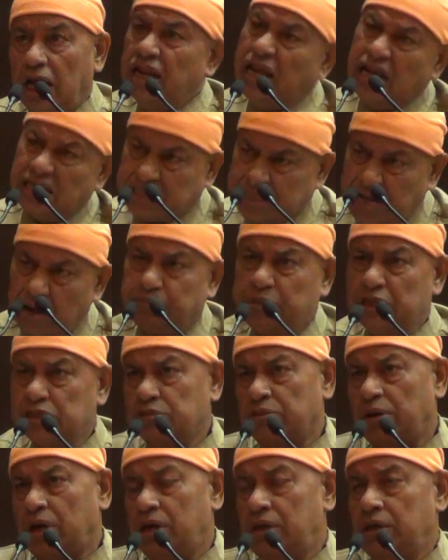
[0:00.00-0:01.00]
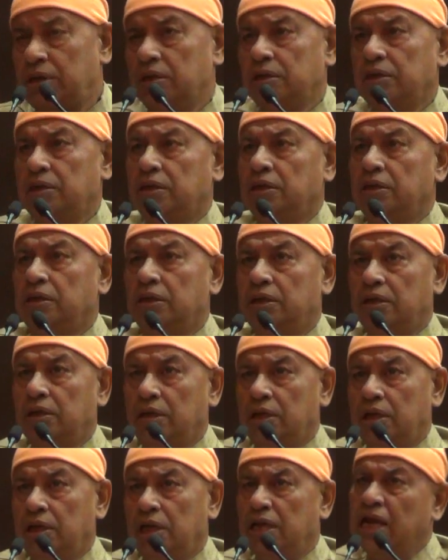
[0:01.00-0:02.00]
And he has kept his word.
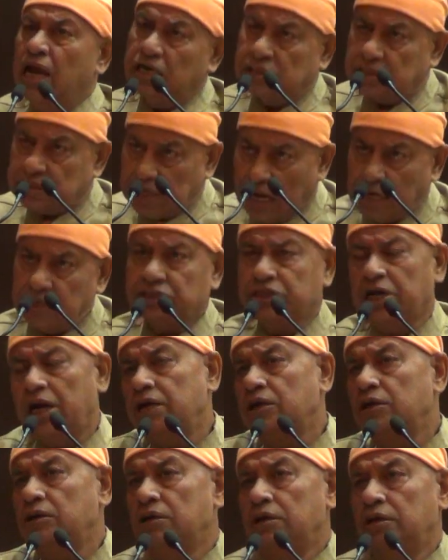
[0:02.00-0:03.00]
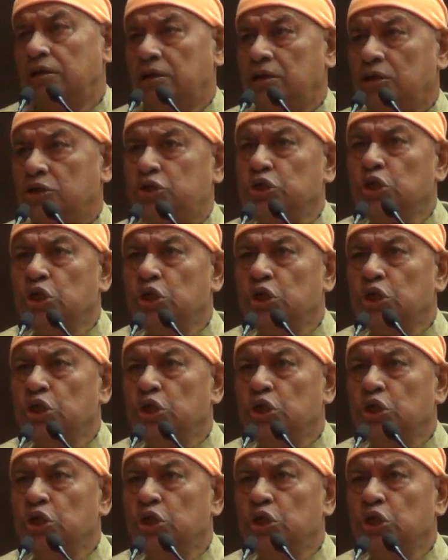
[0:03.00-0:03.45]
He had sanctioned